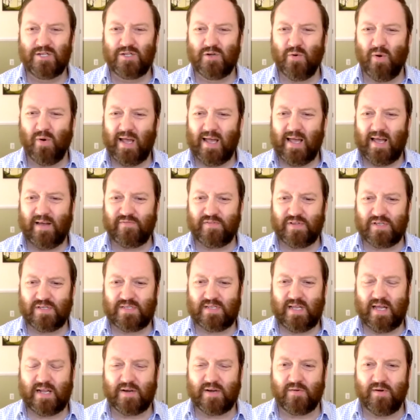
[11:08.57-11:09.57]
do I have to
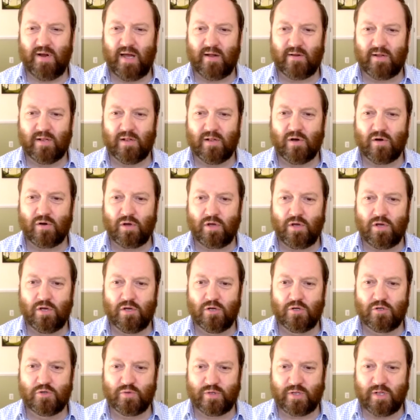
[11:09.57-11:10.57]
stand around in long
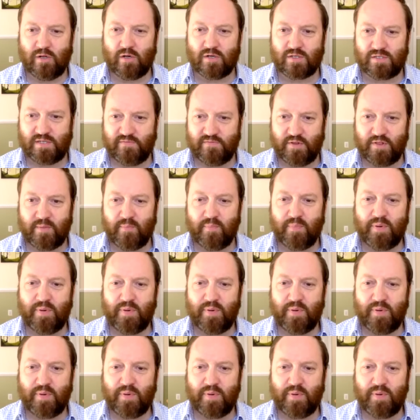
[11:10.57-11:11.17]
queues with lots of other